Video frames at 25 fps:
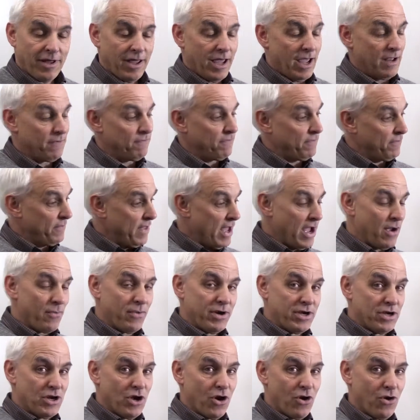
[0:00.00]
And for that
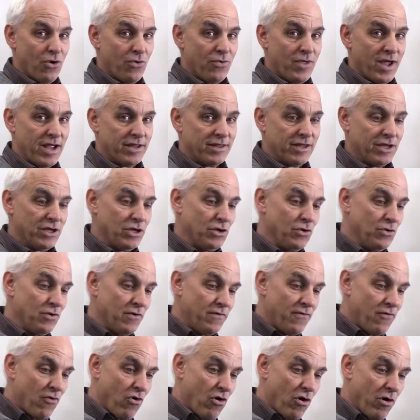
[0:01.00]
we know that the
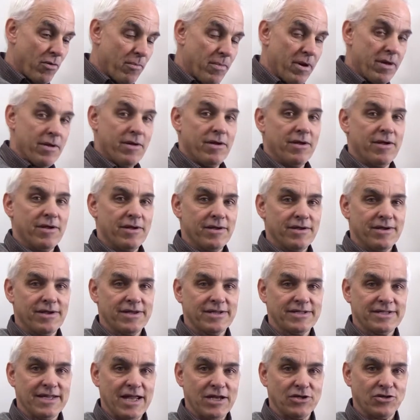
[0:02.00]
uniform
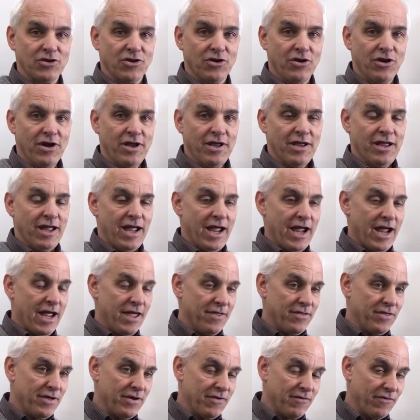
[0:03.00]
center
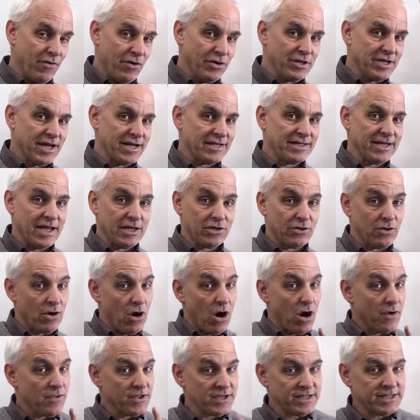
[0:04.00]
and the vertex center
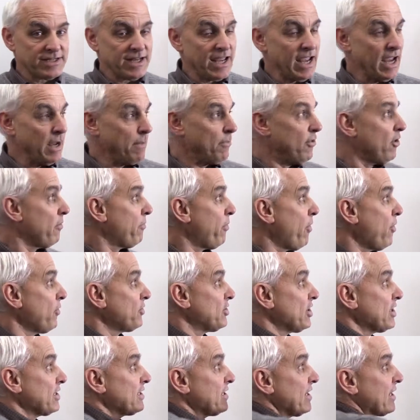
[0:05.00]
are the same. They're both
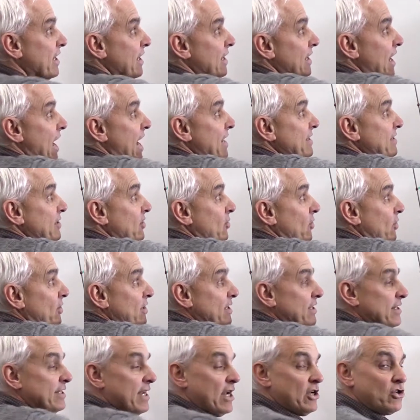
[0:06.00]
just the classical
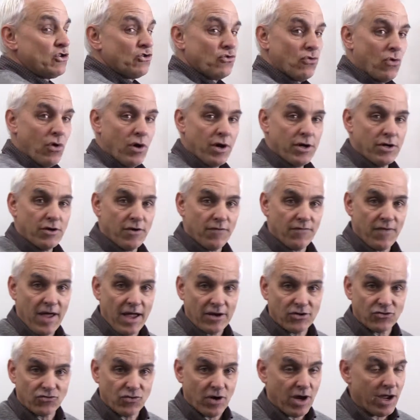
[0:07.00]
centroid of
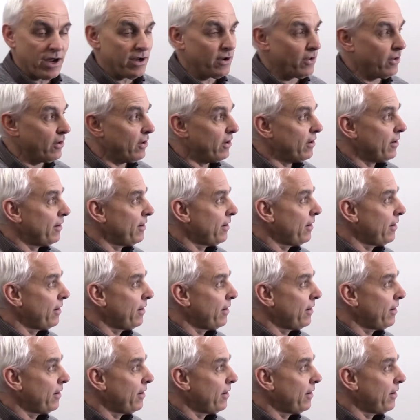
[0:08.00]
that triangle.